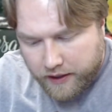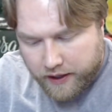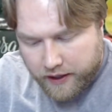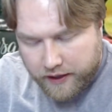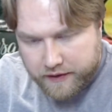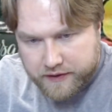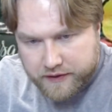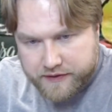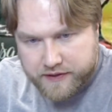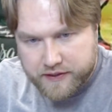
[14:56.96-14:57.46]

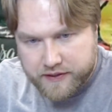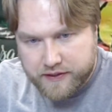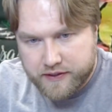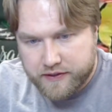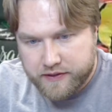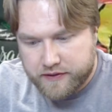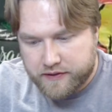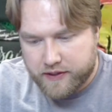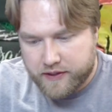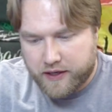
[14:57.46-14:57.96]
This
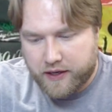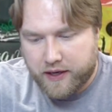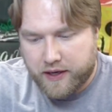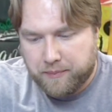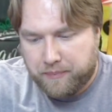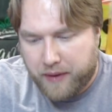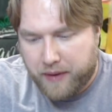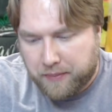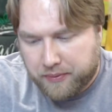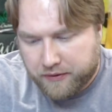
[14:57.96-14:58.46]
is
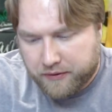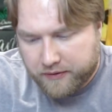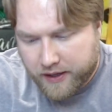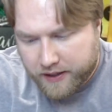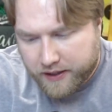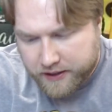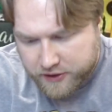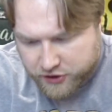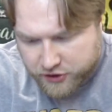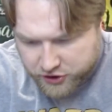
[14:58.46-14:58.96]
pepper
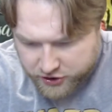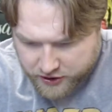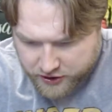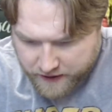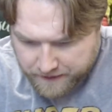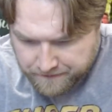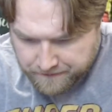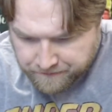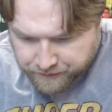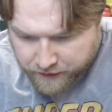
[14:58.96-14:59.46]
relish,
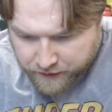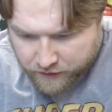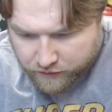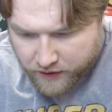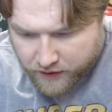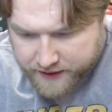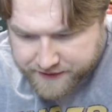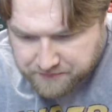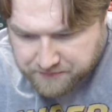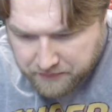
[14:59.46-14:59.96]

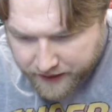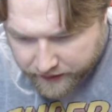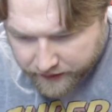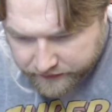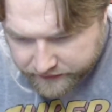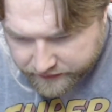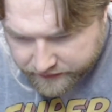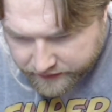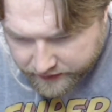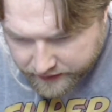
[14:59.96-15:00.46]
Rust
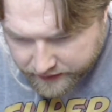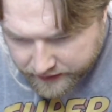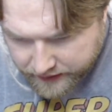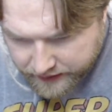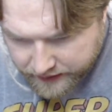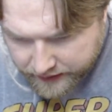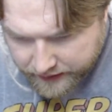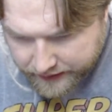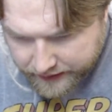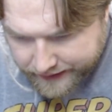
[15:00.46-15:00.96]
Belt,
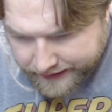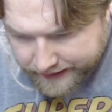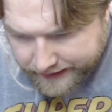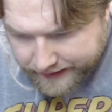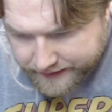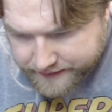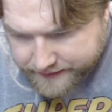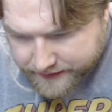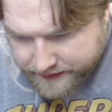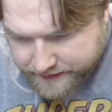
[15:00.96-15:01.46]

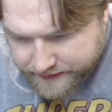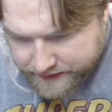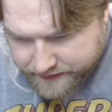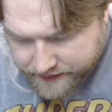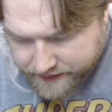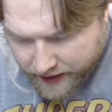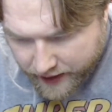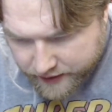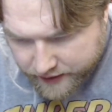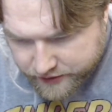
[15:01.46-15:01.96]
It says
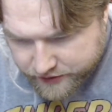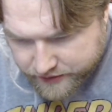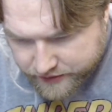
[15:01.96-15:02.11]
it's extra